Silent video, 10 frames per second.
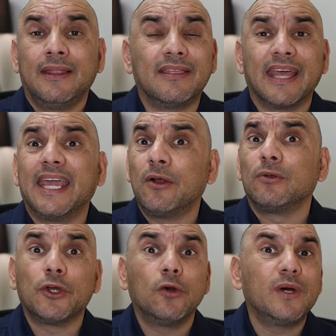They
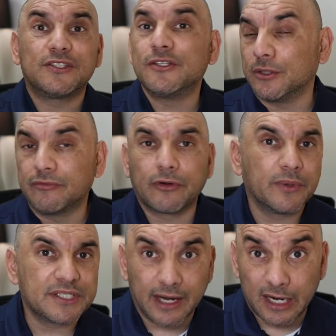don't know what to do for
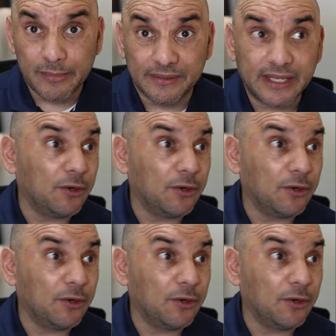retirement.